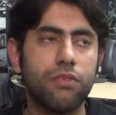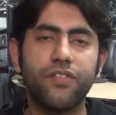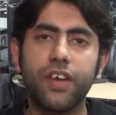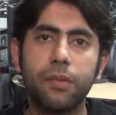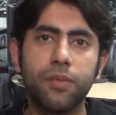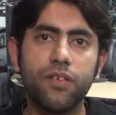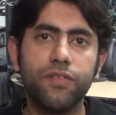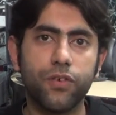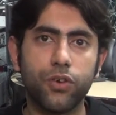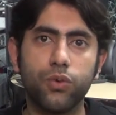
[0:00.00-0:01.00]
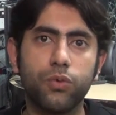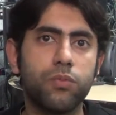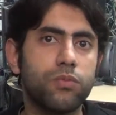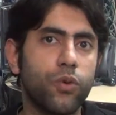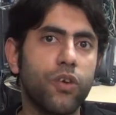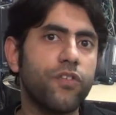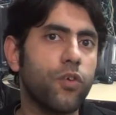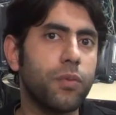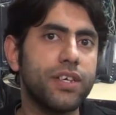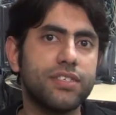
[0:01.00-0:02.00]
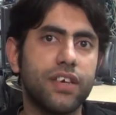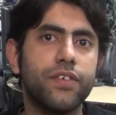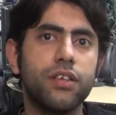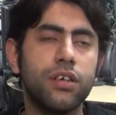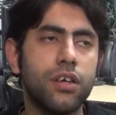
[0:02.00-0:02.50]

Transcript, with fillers: available for you 24 by 7,